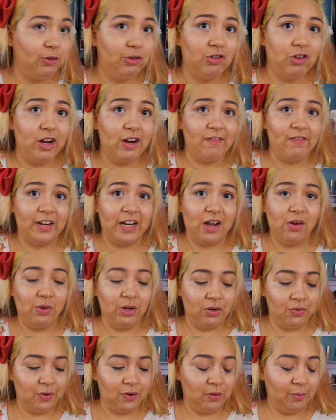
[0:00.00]
trying to figure out
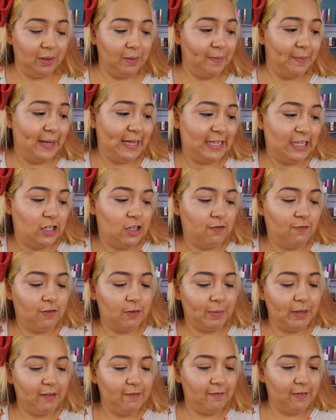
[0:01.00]
which one will be best for
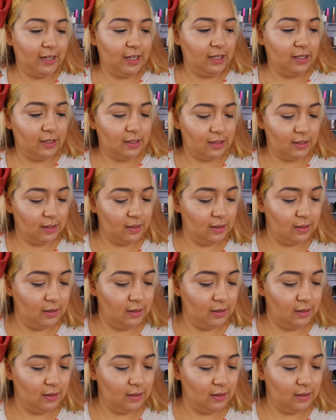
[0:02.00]
my face.